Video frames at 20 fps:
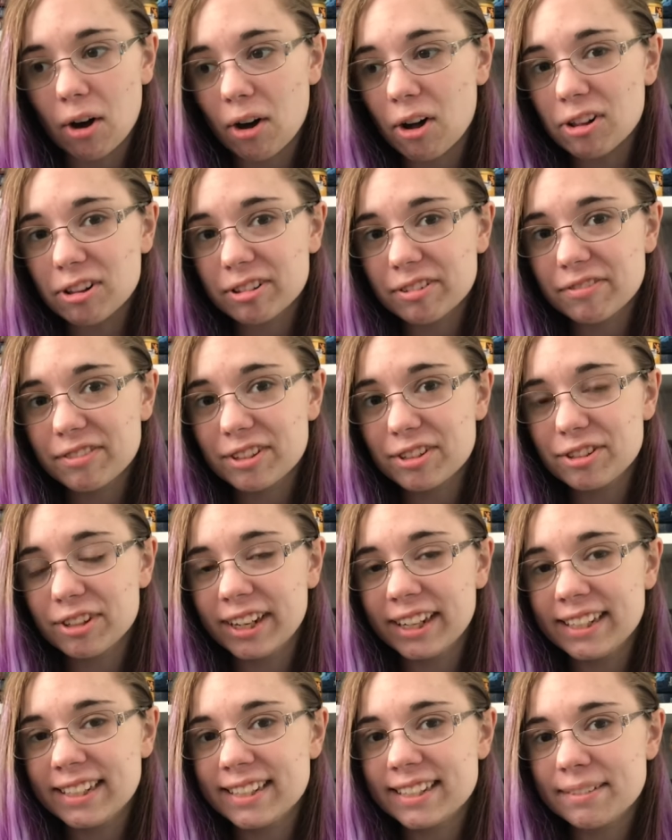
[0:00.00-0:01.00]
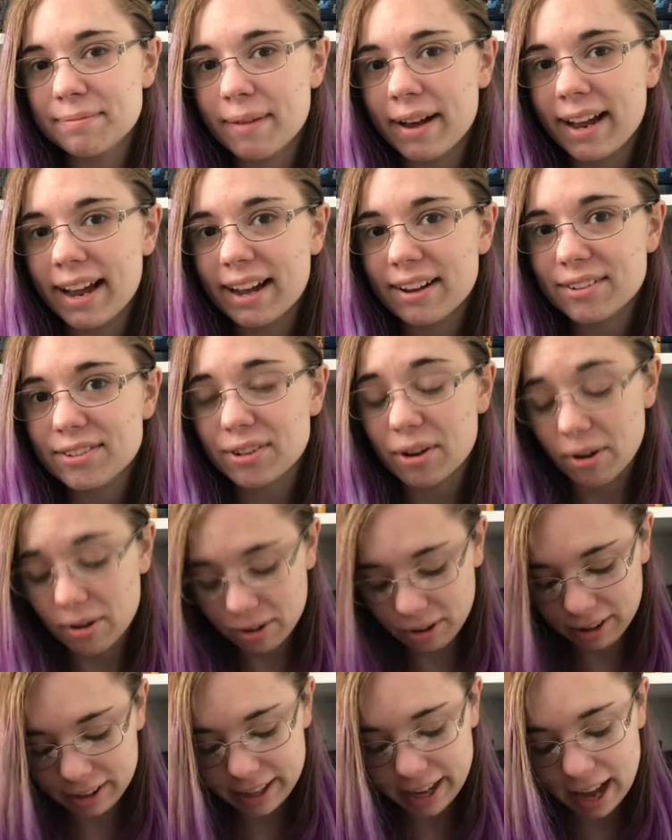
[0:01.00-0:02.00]
All of the drains in my house
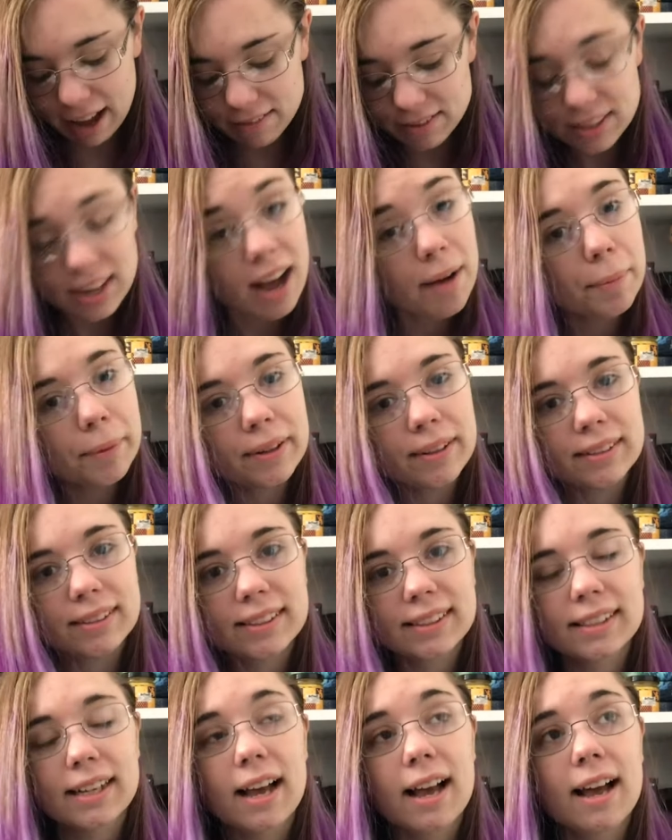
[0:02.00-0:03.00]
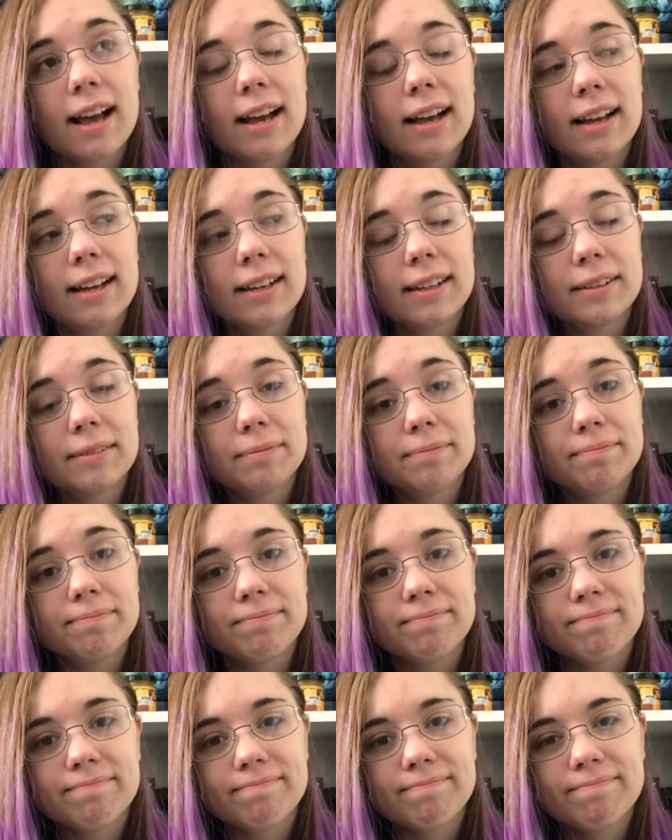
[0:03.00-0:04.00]
already have stoppers.
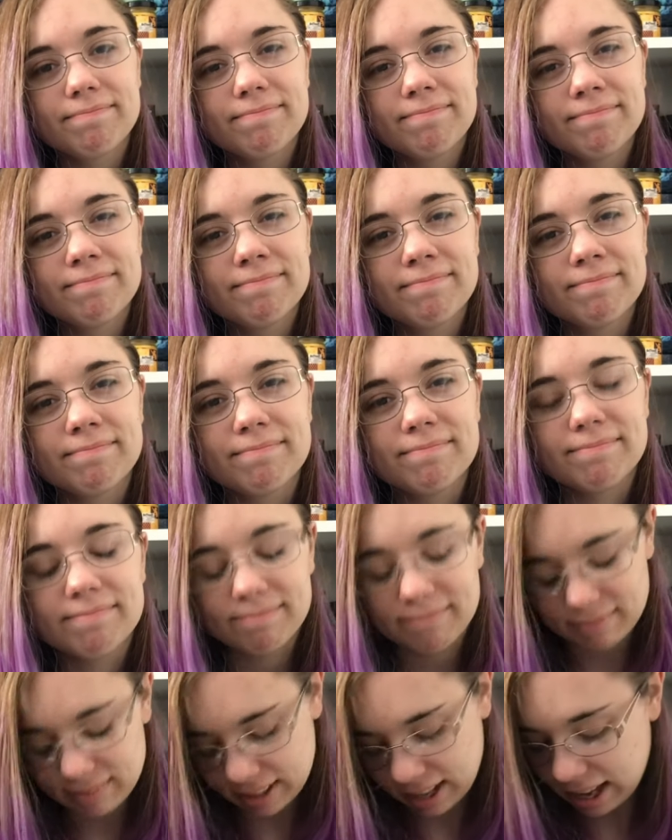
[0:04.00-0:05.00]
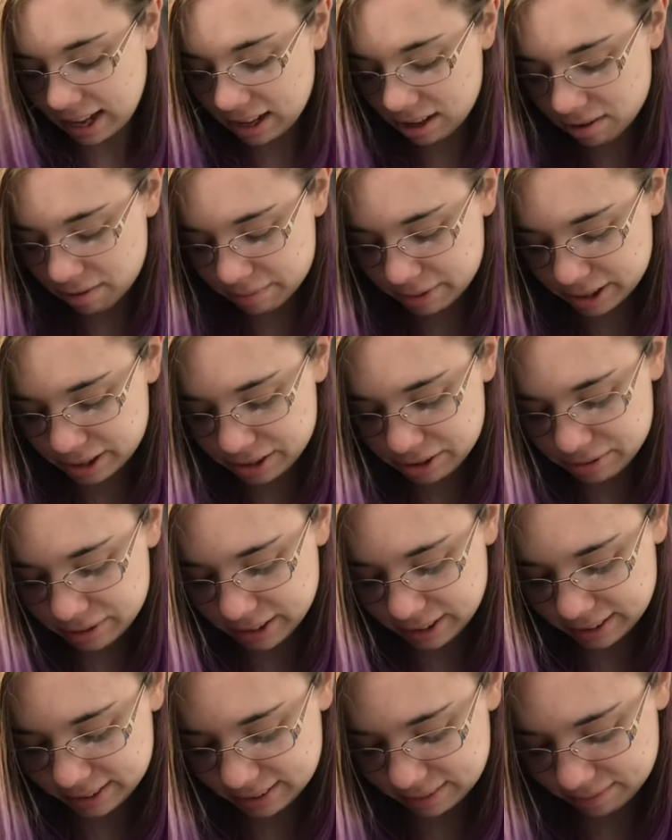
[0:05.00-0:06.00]
Hmm. I don't know what I'm gonna do
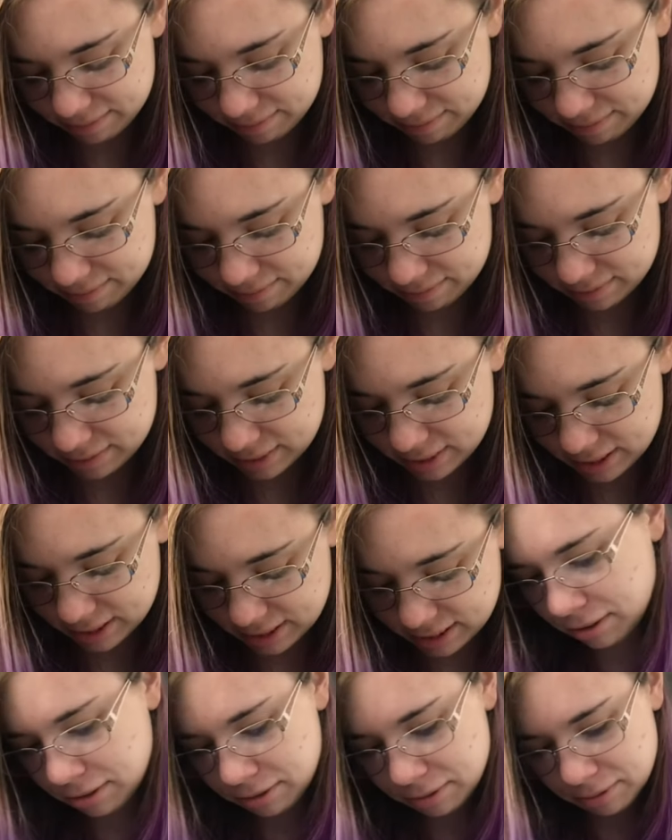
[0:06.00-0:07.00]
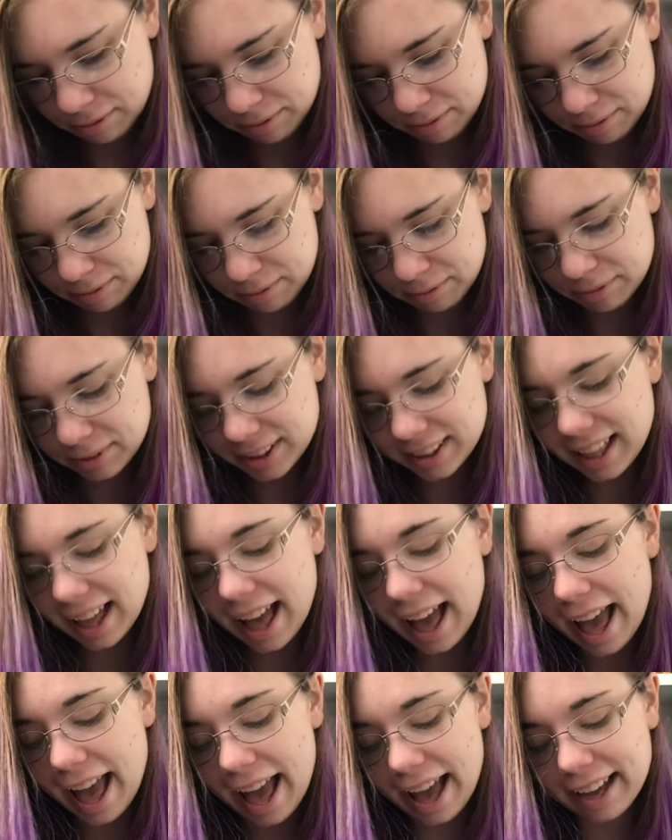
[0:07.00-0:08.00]
with this. What the
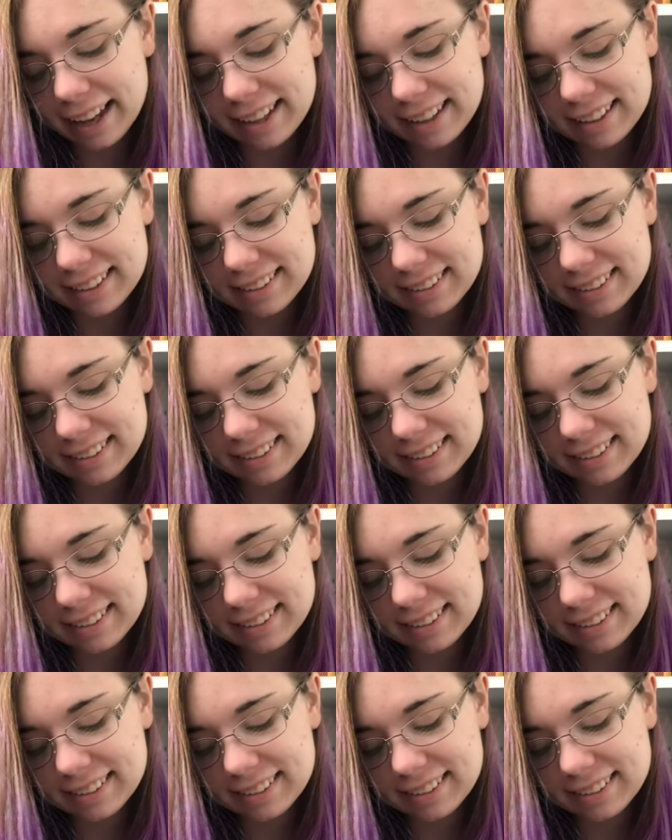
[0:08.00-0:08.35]
heck?